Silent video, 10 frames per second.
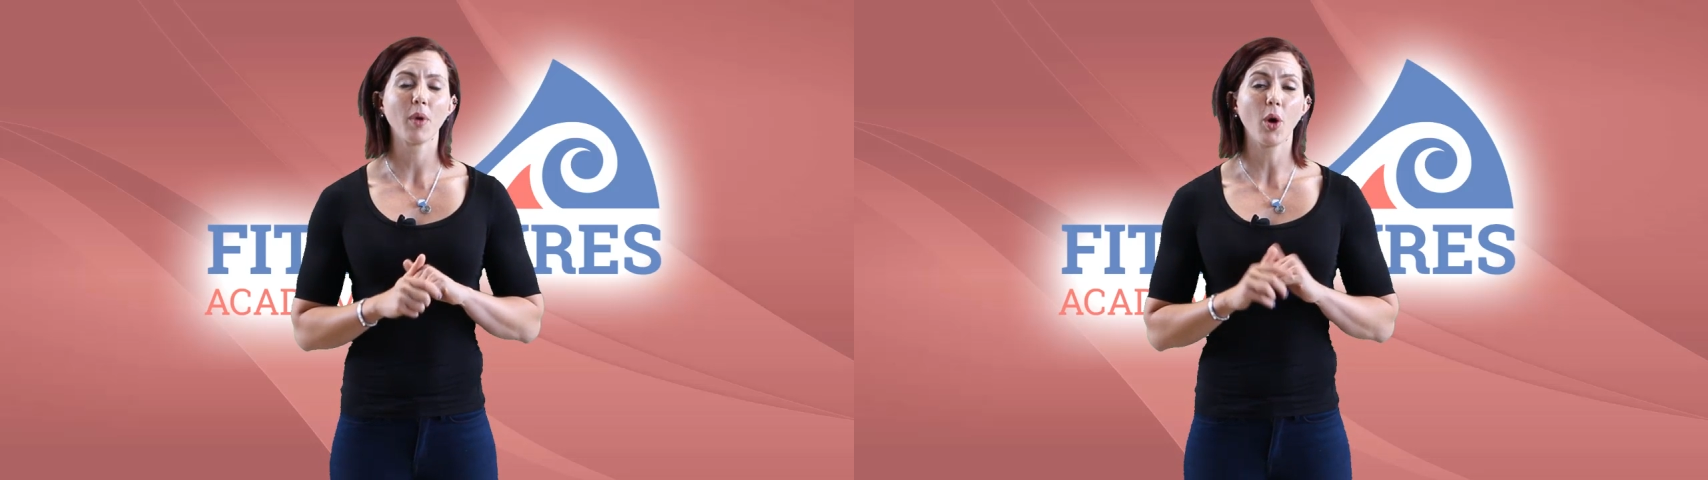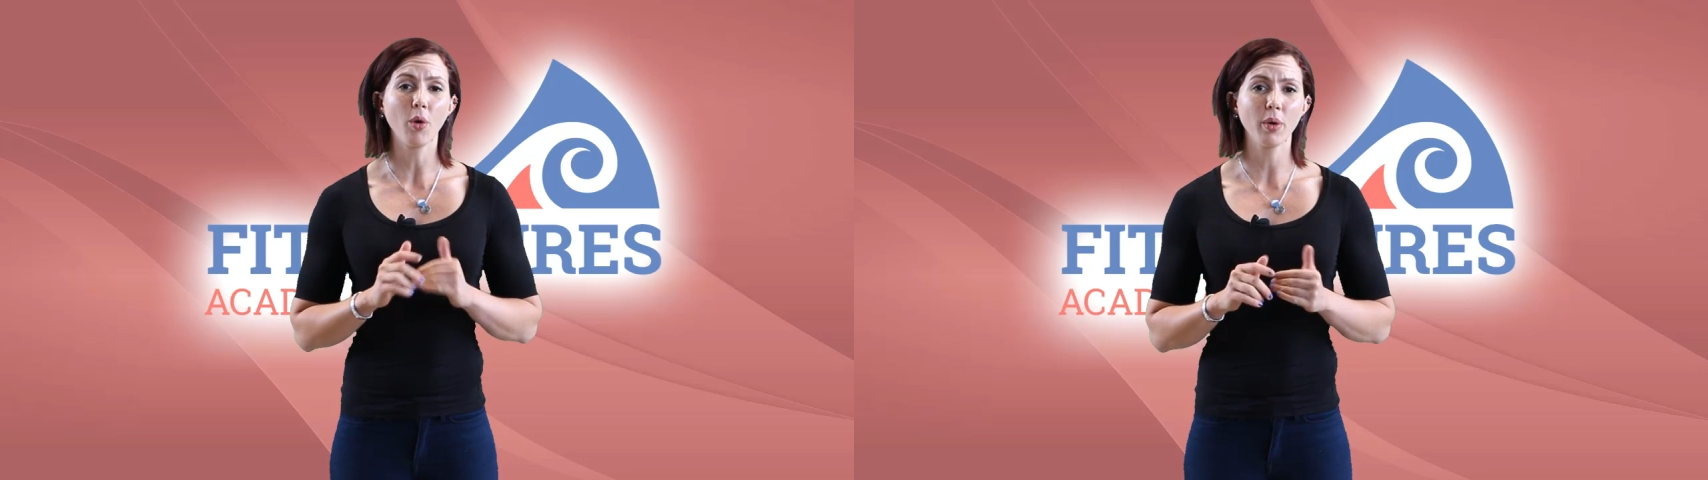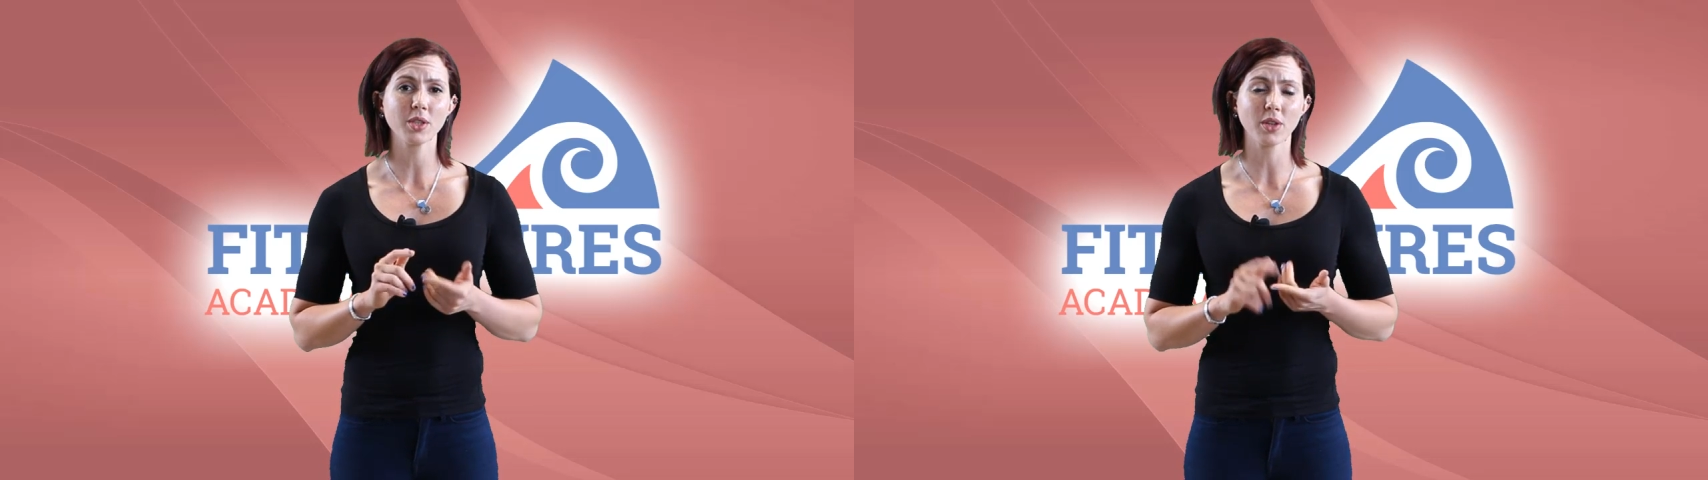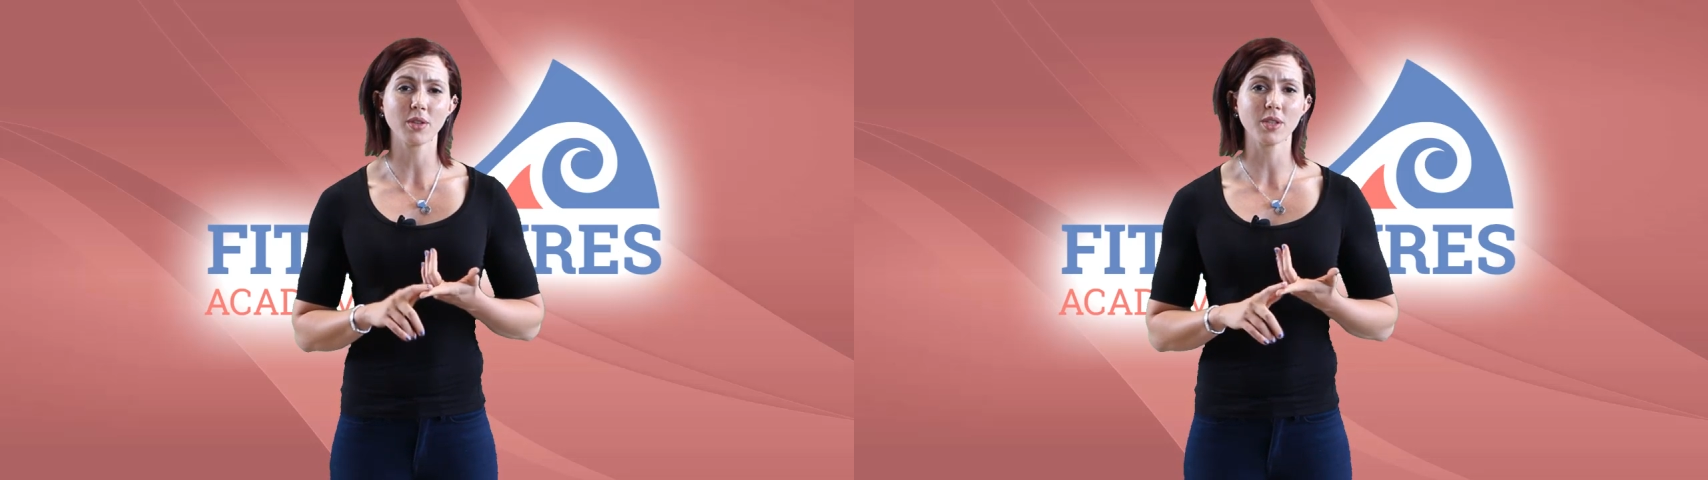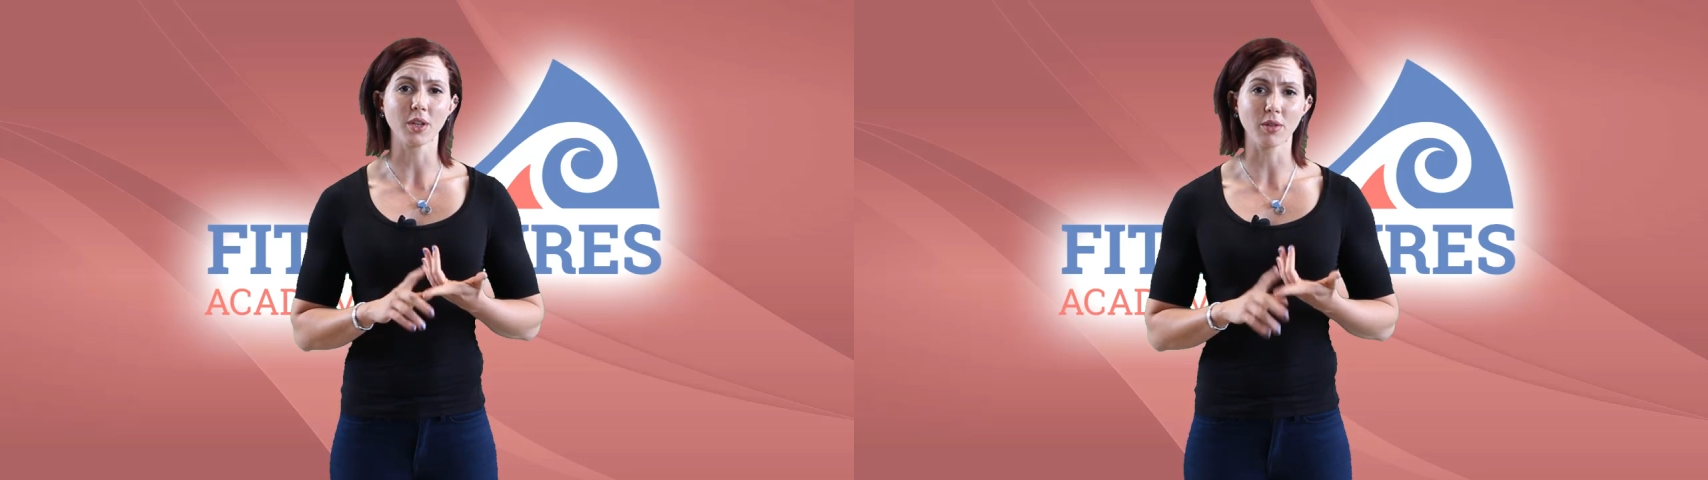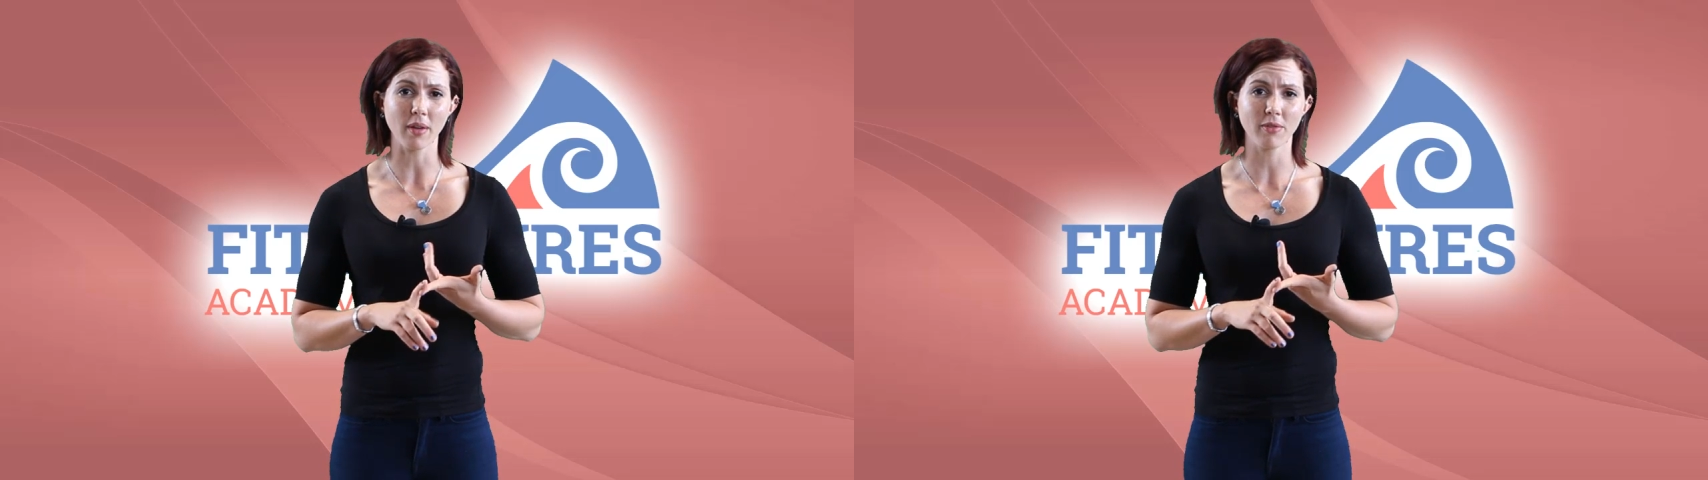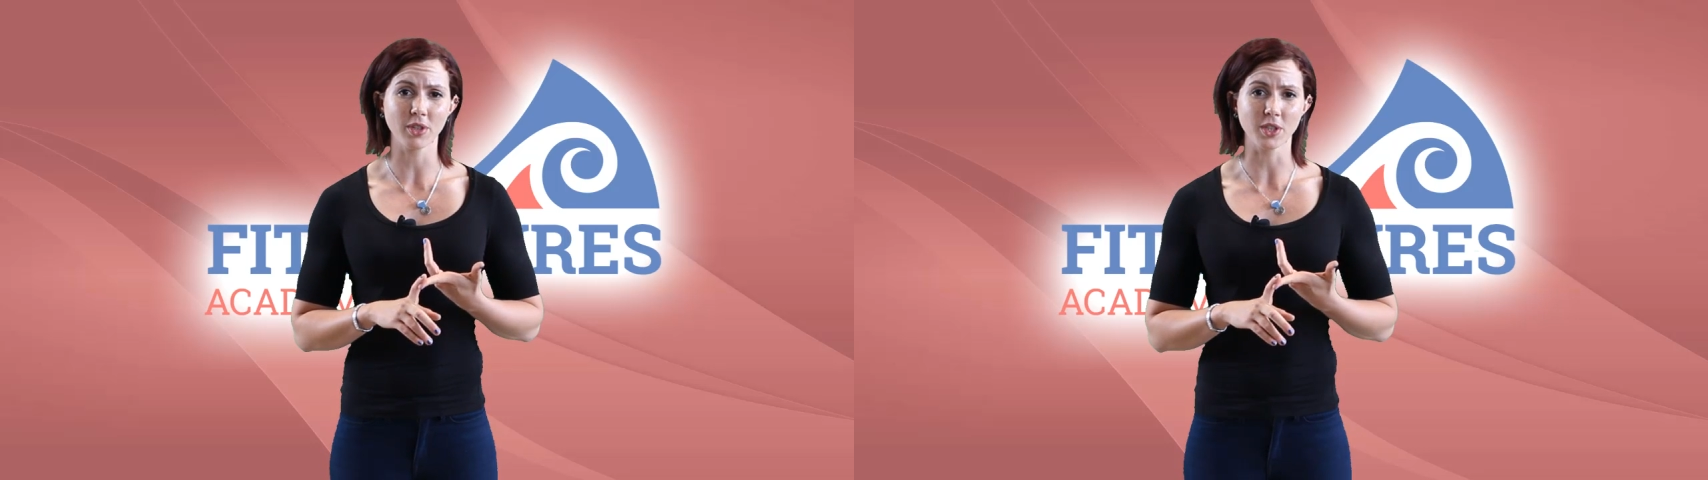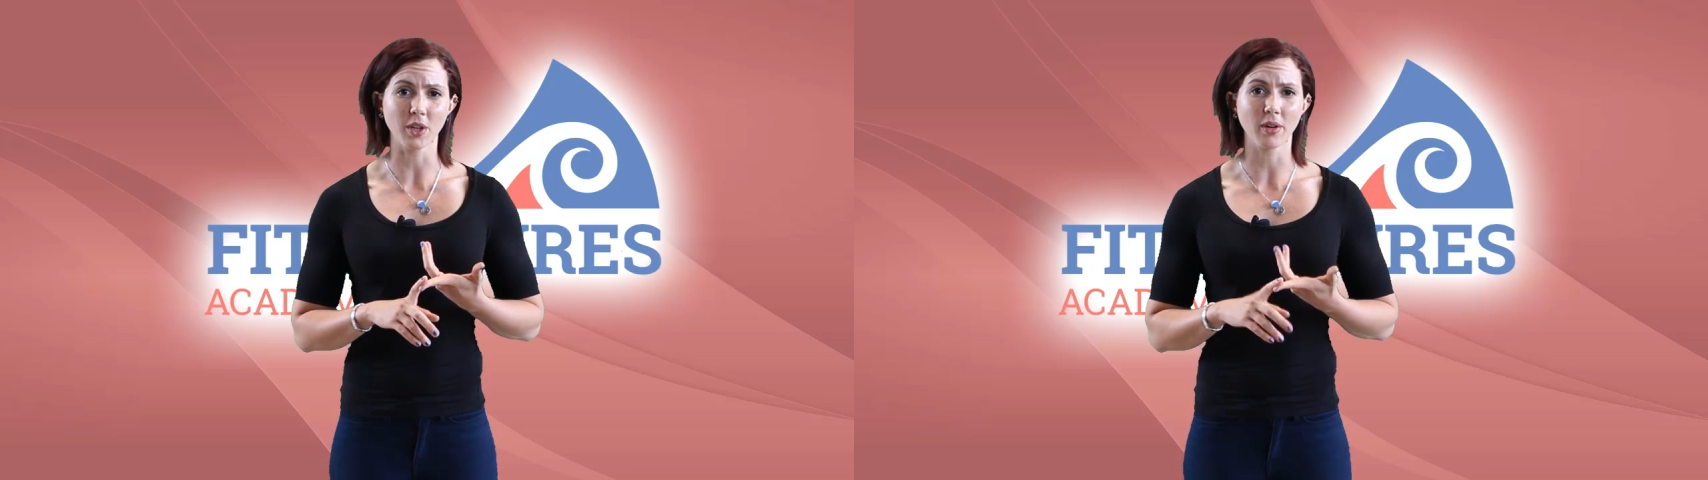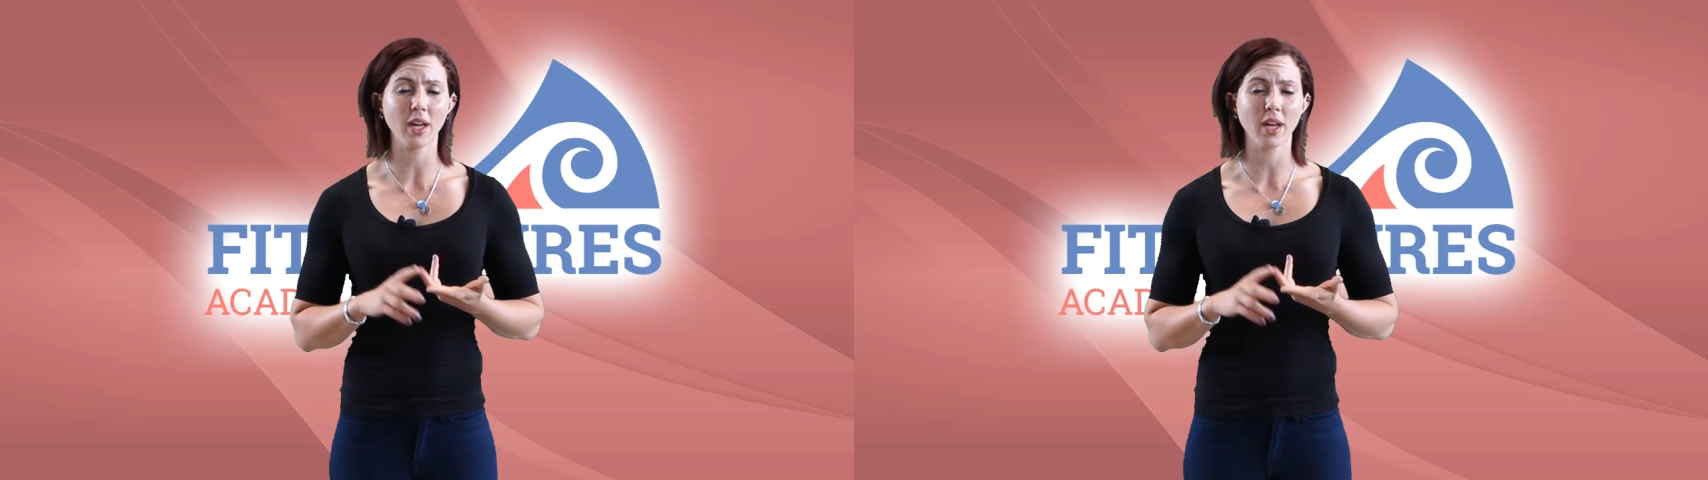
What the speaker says: Always go and see a great physio,